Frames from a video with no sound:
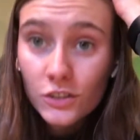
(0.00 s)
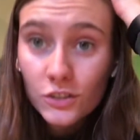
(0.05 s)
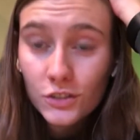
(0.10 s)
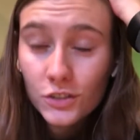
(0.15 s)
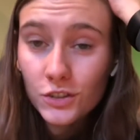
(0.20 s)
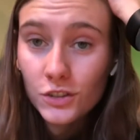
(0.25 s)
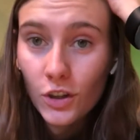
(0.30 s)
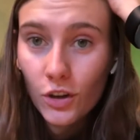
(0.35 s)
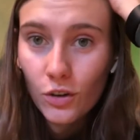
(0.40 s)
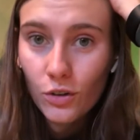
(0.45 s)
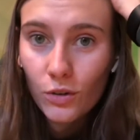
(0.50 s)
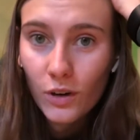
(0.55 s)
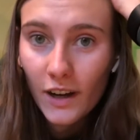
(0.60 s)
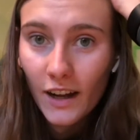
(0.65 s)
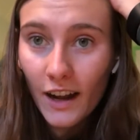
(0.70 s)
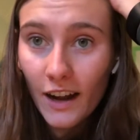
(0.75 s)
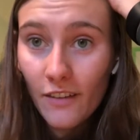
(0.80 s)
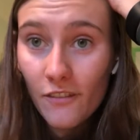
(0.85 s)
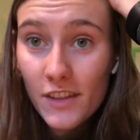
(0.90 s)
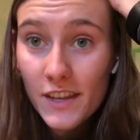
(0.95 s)
So I
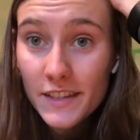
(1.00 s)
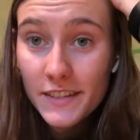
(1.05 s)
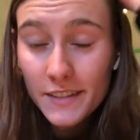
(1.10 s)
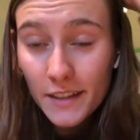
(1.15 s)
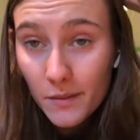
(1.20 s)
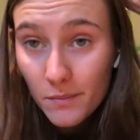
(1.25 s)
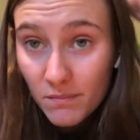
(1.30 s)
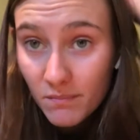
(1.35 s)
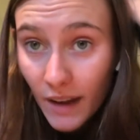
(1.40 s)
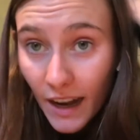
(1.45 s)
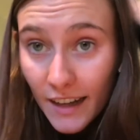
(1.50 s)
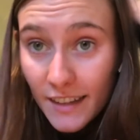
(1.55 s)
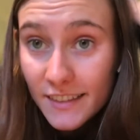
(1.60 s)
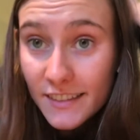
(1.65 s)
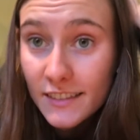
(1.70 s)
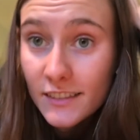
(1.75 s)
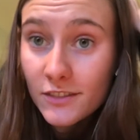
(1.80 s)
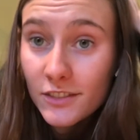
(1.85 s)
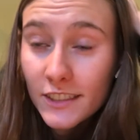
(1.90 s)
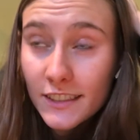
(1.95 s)
have this
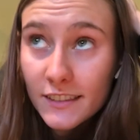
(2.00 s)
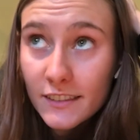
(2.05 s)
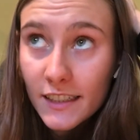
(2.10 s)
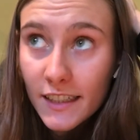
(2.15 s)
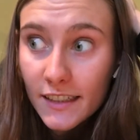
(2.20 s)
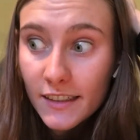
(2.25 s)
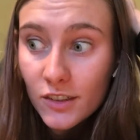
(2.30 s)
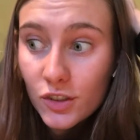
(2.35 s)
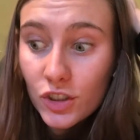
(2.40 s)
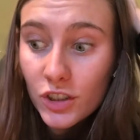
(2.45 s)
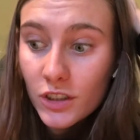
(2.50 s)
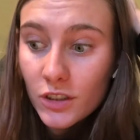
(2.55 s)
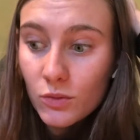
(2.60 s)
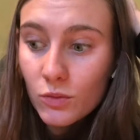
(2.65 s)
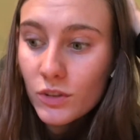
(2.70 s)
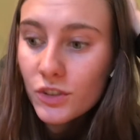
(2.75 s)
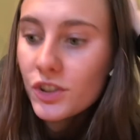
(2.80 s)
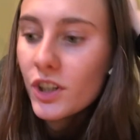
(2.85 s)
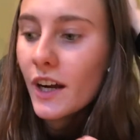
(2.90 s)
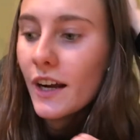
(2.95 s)
massive data sheet
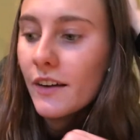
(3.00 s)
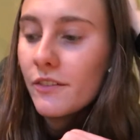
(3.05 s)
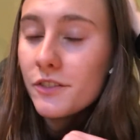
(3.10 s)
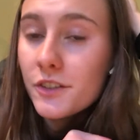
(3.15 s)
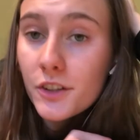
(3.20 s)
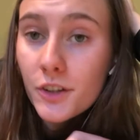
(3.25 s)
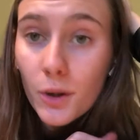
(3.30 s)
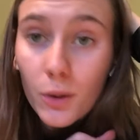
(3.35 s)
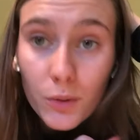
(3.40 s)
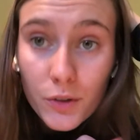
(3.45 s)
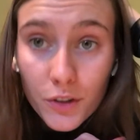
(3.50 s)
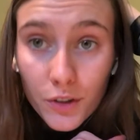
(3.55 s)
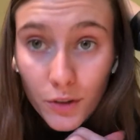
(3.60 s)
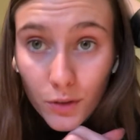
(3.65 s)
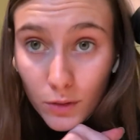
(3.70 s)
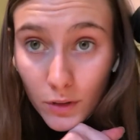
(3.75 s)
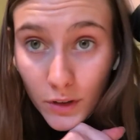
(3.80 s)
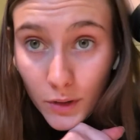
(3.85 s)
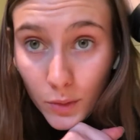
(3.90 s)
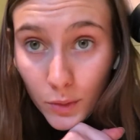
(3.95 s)
which I have to go
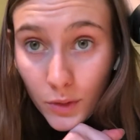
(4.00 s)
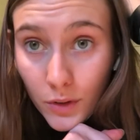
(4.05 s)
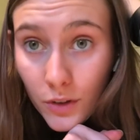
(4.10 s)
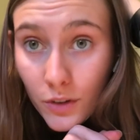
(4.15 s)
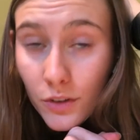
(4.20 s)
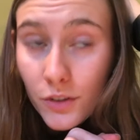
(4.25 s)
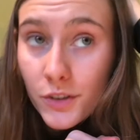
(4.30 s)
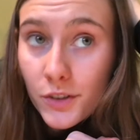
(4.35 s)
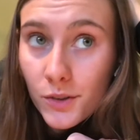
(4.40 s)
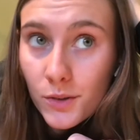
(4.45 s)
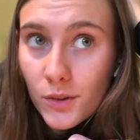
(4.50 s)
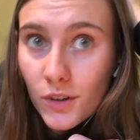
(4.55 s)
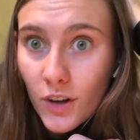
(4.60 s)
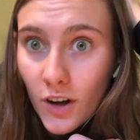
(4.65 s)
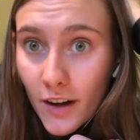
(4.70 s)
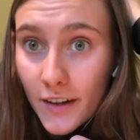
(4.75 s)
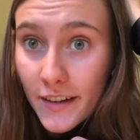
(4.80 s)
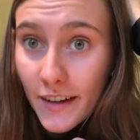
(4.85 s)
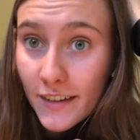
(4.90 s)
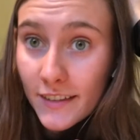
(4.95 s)
to in order to
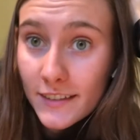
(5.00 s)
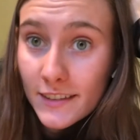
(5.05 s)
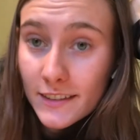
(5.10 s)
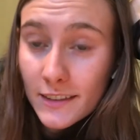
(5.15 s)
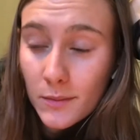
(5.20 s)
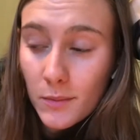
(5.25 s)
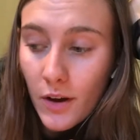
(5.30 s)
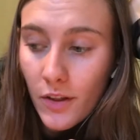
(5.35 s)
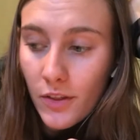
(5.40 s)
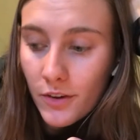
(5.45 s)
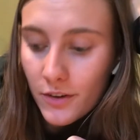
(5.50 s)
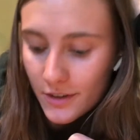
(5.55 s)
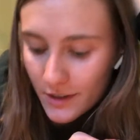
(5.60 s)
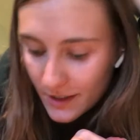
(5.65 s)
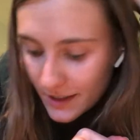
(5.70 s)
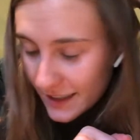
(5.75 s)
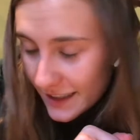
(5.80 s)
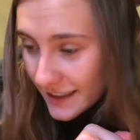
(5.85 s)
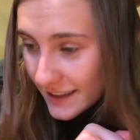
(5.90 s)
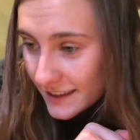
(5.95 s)
contact some other
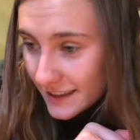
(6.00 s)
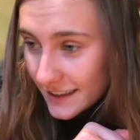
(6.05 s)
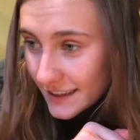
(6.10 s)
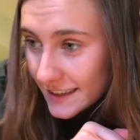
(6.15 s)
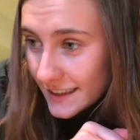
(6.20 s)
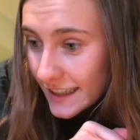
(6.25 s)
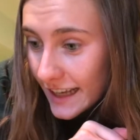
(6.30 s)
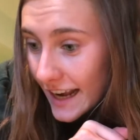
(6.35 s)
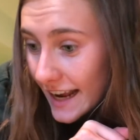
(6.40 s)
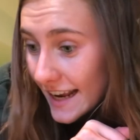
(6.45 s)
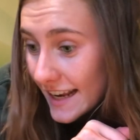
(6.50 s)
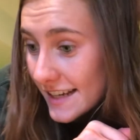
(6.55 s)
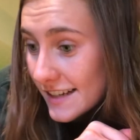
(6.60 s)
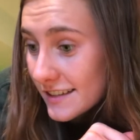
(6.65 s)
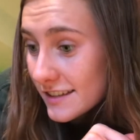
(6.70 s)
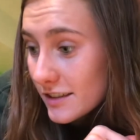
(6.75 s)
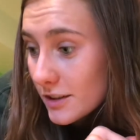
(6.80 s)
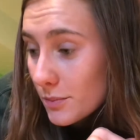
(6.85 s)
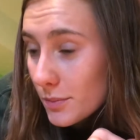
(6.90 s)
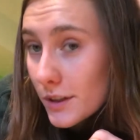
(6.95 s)
clients,
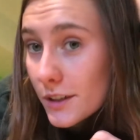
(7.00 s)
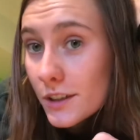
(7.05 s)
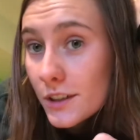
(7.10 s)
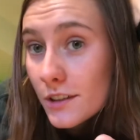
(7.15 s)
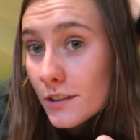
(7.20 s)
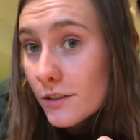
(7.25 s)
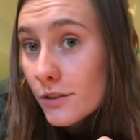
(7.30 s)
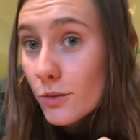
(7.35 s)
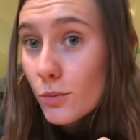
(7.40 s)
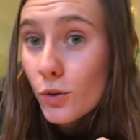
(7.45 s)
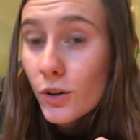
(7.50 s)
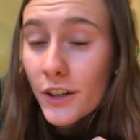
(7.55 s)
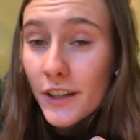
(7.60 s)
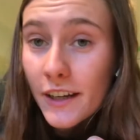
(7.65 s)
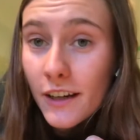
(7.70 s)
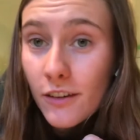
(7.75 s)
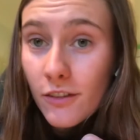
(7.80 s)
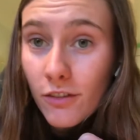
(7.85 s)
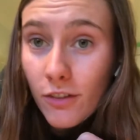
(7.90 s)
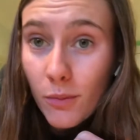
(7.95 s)
and perks from
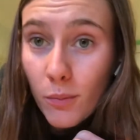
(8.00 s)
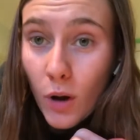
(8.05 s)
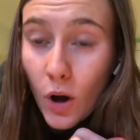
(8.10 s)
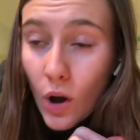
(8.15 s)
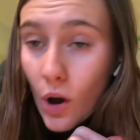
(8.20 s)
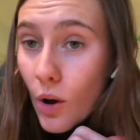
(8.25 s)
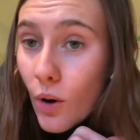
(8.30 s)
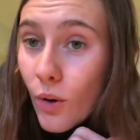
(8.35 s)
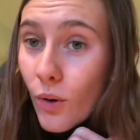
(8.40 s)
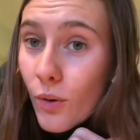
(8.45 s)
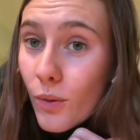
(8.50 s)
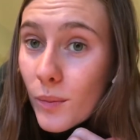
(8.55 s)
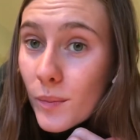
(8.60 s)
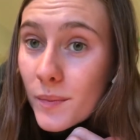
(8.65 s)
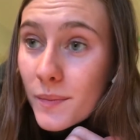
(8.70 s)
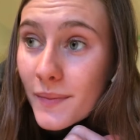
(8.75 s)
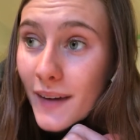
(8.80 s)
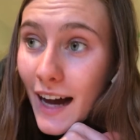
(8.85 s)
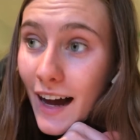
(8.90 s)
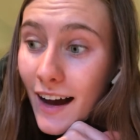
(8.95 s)
working from home.
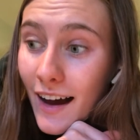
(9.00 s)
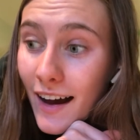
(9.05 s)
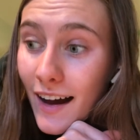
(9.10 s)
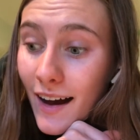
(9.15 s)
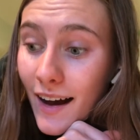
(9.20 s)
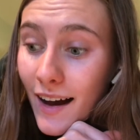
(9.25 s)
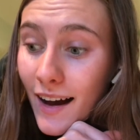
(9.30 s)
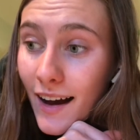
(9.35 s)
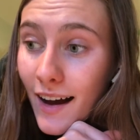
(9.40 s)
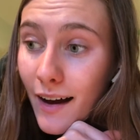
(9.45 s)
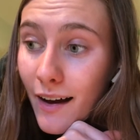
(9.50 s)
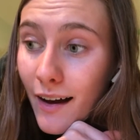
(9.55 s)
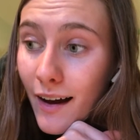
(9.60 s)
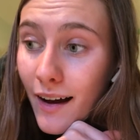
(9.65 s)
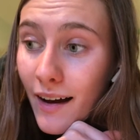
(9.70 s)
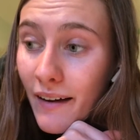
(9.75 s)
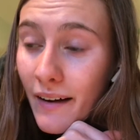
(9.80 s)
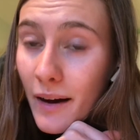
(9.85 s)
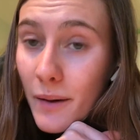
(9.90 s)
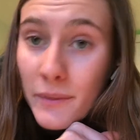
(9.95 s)

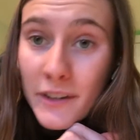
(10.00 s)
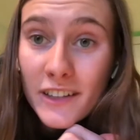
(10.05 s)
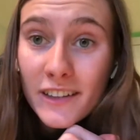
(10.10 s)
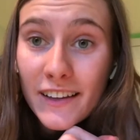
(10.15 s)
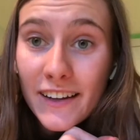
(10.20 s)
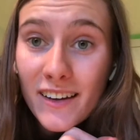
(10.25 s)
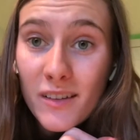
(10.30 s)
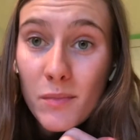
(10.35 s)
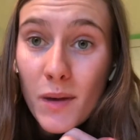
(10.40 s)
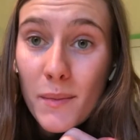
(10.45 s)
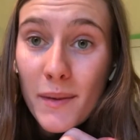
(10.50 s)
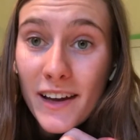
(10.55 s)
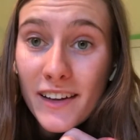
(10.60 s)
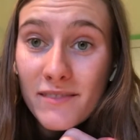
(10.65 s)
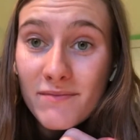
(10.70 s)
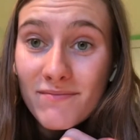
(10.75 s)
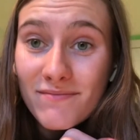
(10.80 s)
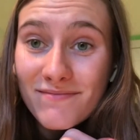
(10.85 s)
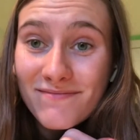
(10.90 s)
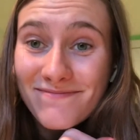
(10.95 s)
I'm gonna lay on my bed
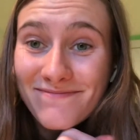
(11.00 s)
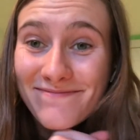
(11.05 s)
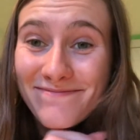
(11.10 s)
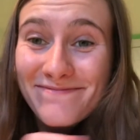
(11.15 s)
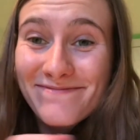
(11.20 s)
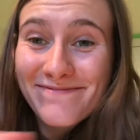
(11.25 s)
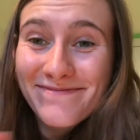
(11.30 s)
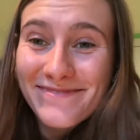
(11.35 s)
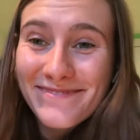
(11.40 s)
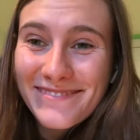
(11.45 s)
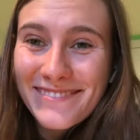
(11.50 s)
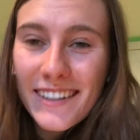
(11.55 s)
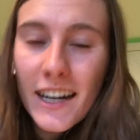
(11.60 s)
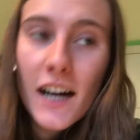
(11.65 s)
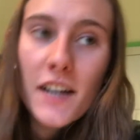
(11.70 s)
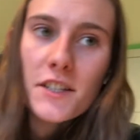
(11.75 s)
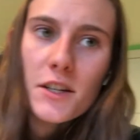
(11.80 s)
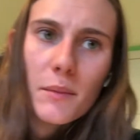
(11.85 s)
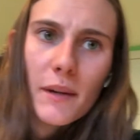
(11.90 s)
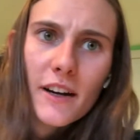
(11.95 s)

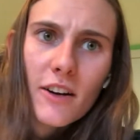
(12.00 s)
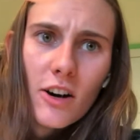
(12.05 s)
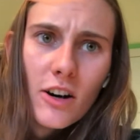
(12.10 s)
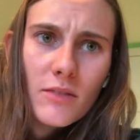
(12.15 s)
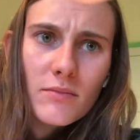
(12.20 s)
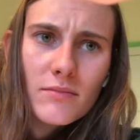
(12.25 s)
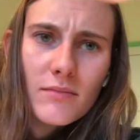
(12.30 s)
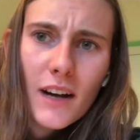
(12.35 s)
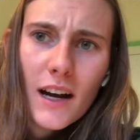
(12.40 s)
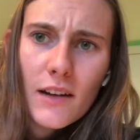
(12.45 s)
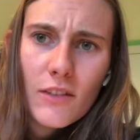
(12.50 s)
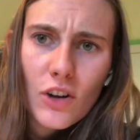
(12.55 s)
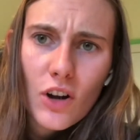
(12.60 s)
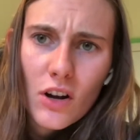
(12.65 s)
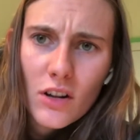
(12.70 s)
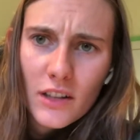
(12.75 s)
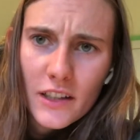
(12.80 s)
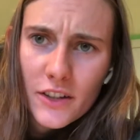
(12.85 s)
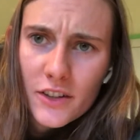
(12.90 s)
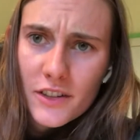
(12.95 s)
until my call. I have a
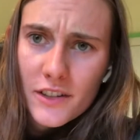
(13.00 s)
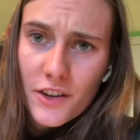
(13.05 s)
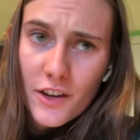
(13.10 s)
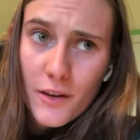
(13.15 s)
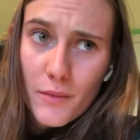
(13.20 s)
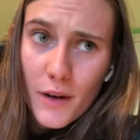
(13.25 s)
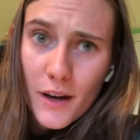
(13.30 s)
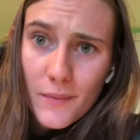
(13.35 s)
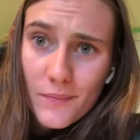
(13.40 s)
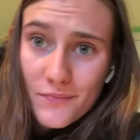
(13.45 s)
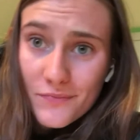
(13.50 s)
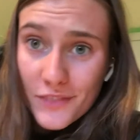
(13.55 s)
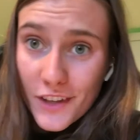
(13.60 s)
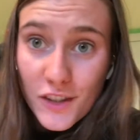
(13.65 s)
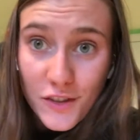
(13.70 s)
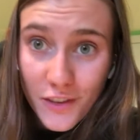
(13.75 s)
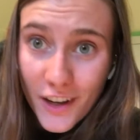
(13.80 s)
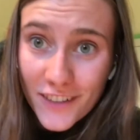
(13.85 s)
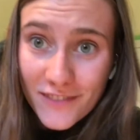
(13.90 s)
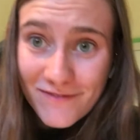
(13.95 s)
call later today, but that's
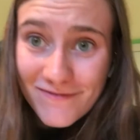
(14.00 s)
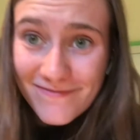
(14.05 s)
fine.